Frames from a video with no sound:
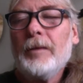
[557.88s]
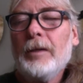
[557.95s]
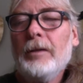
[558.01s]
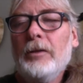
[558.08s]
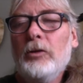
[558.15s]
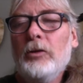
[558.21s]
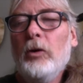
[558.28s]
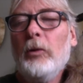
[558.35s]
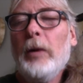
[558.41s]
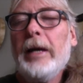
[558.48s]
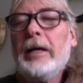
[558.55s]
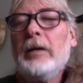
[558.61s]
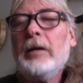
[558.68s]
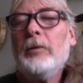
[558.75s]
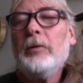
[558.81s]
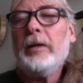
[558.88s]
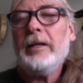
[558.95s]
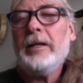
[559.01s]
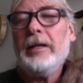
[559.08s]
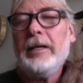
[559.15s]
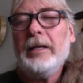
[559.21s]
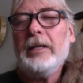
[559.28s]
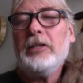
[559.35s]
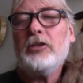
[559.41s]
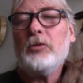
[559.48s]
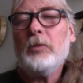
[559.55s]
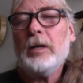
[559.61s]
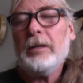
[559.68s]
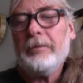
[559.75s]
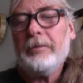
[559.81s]
to awaken within each
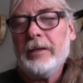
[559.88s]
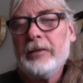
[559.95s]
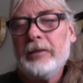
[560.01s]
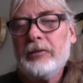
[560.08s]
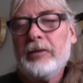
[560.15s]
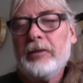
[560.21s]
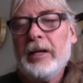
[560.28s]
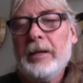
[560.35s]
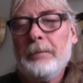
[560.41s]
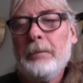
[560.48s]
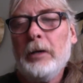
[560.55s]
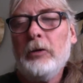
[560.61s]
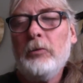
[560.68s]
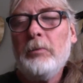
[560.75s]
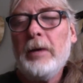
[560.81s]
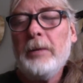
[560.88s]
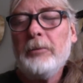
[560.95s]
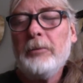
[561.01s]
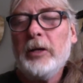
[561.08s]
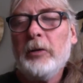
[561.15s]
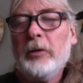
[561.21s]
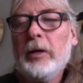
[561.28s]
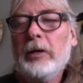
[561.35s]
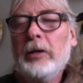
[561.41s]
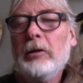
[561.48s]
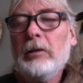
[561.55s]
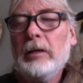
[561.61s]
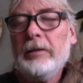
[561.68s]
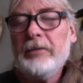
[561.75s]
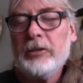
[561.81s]
one of us that bone memory where you
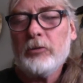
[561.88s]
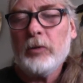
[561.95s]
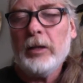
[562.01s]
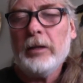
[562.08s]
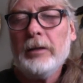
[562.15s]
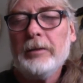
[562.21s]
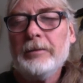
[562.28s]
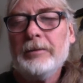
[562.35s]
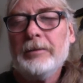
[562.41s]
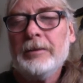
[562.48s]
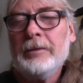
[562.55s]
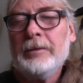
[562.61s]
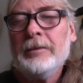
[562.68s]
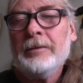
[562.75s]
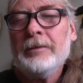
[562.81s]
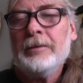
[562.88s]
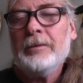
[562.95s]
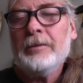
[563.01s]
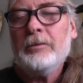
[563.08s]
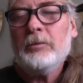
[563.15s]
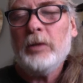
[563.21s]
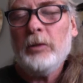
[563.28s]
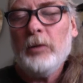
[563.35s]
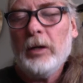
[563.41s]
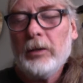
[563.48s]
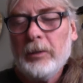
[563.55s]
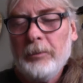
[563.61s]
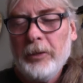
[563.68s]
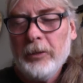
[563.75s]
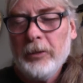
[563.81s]
live as well. We
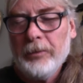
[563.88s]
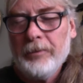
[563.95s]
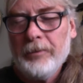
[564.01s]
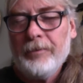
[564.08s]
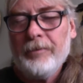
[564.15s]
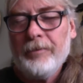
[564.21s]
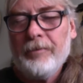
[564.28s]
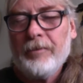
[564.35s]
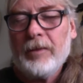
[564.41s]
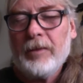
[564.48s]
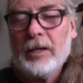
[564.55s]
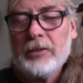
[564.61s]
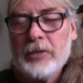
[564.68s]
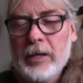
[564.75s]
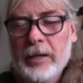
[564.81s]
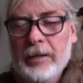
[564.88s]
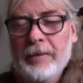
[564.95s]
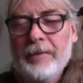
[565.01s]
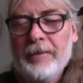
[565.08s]
welcome you. Ashe.